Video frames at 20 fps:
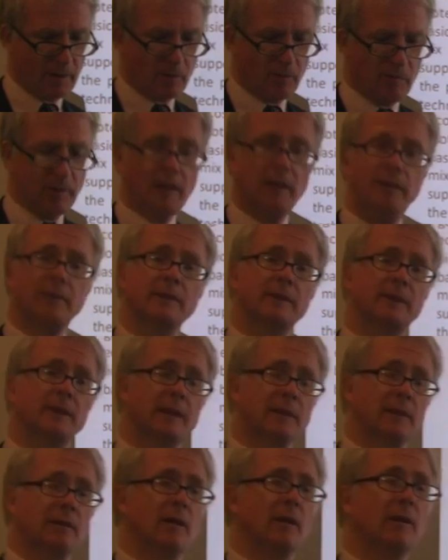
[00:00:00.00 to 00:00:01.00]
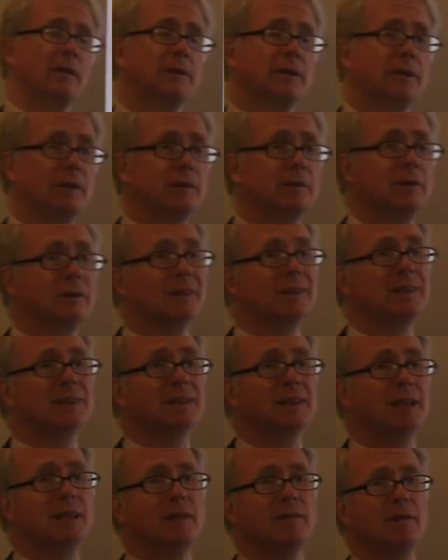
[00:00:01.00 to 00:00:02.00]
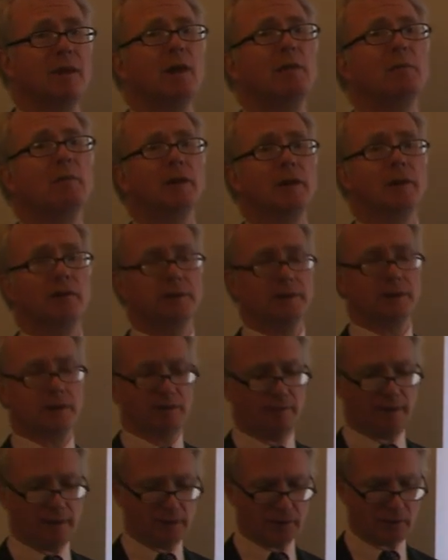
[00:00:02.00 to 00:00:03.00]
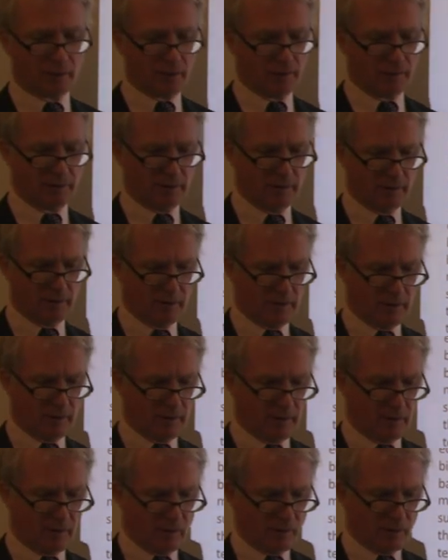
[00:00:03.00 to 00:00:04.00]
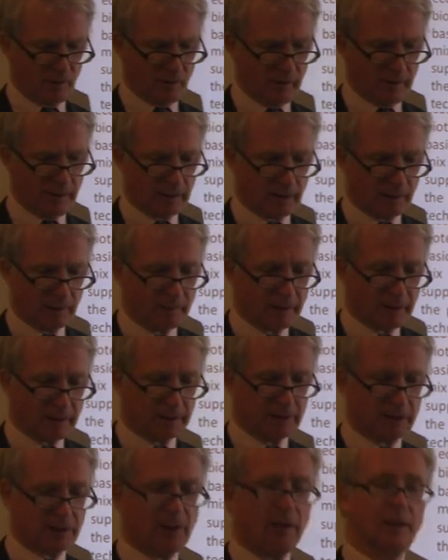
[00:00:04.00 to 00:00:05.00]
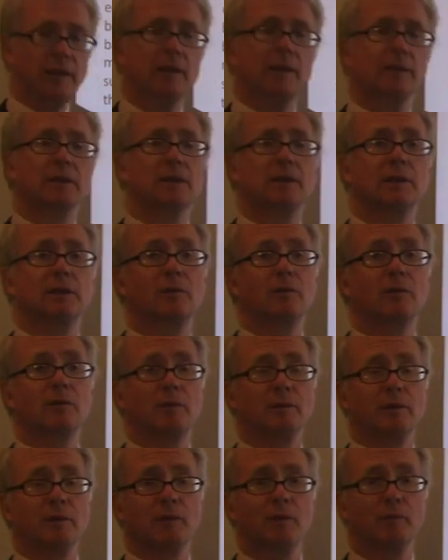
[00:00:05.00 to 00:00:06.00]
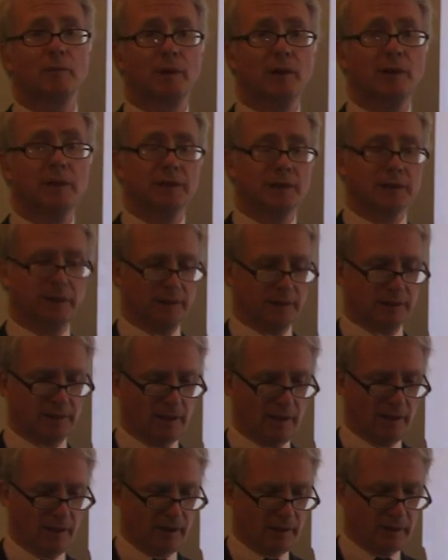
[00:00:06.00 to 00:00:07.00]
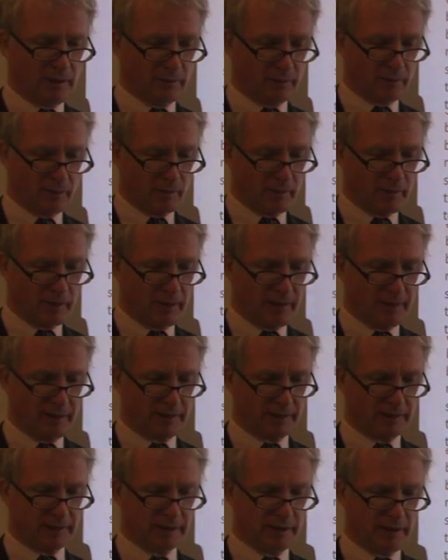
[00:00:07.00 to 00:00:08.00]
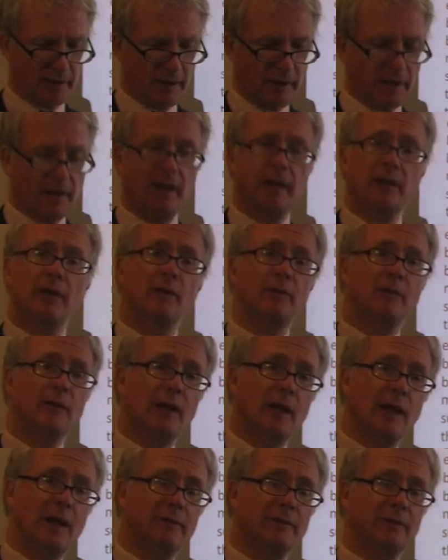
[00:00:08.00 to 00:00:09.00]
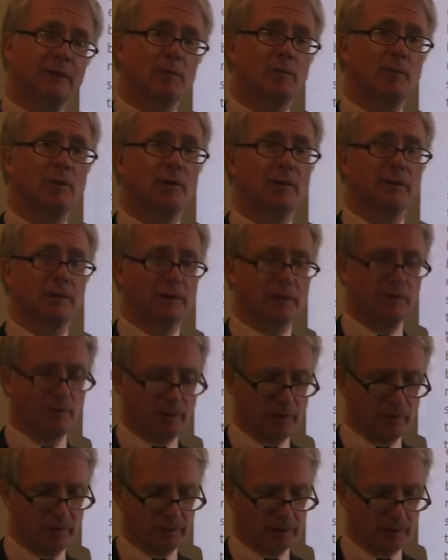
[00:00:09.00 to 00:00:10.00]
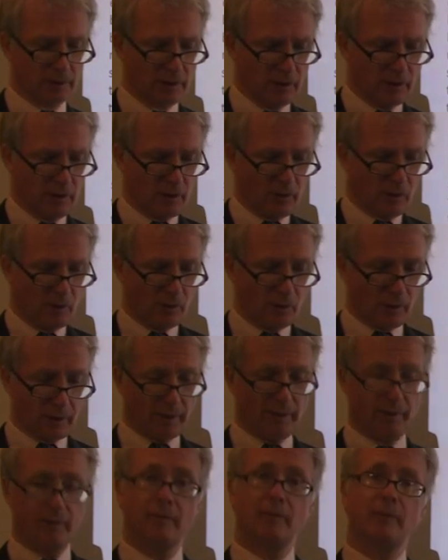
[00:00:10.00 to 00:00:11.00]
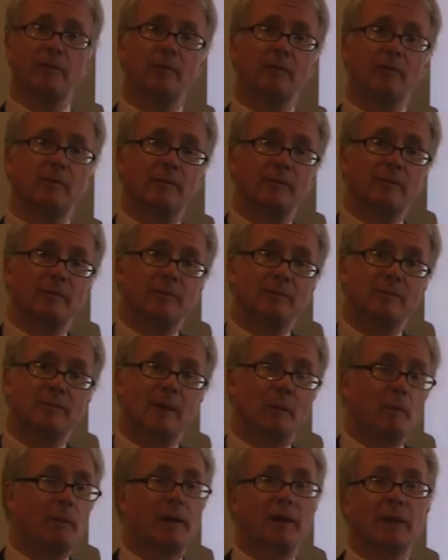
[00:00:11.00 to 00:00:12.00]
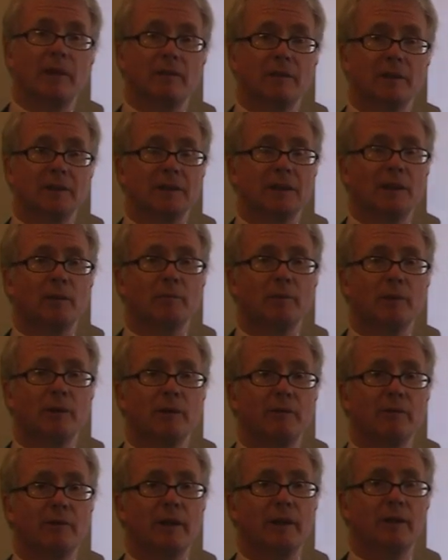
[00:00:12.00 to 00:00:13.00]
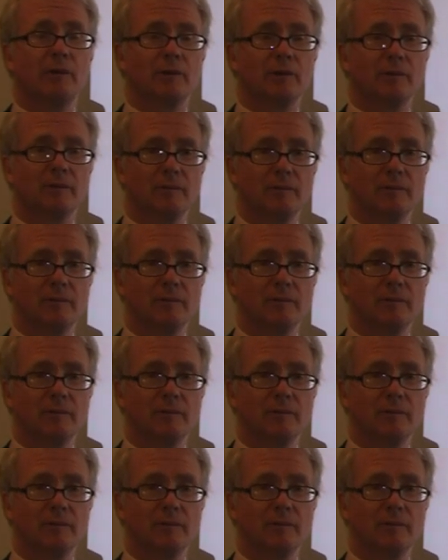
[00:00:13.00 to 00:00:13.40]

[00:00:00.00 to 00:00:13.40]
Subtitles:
We have the technology to conceive embryos in vitro. We can mix genes from different persons, different beings, and offer life support to those who have a body that's temporarily failed.